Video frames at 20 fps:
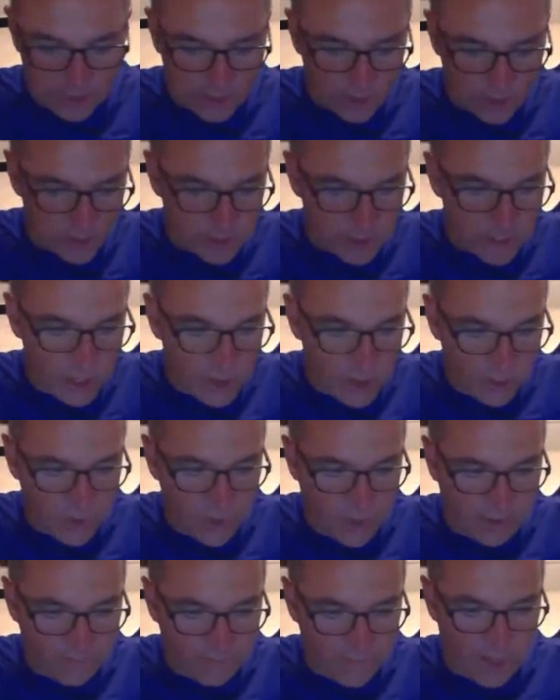We have
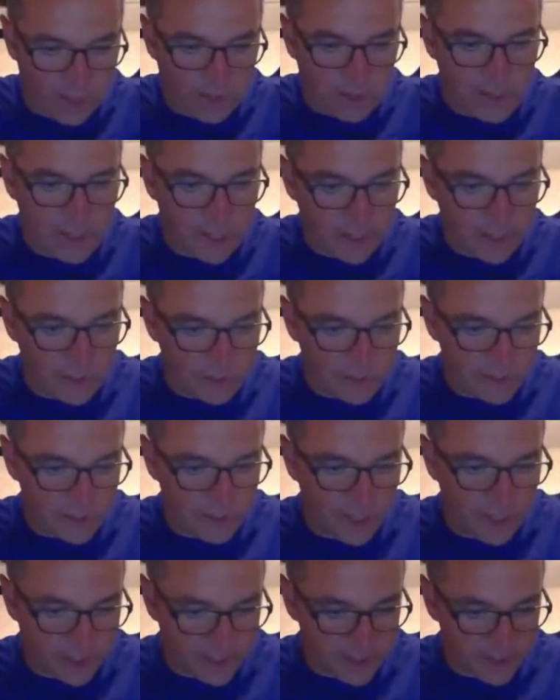validation tests
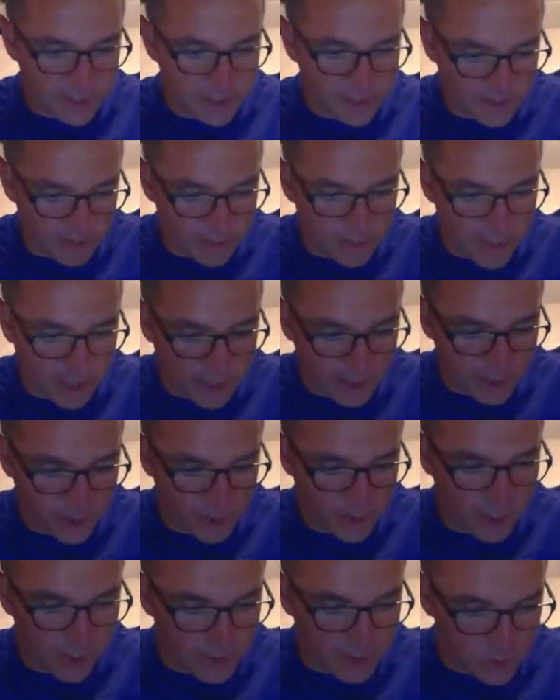that make sure they do
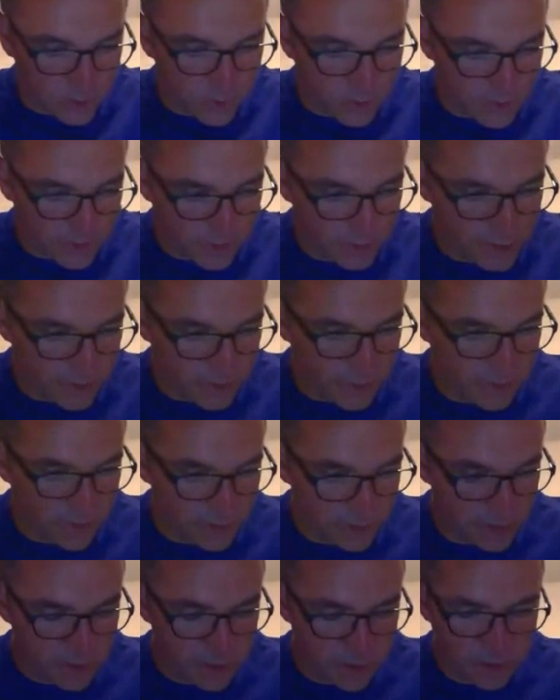what they're supposed to do.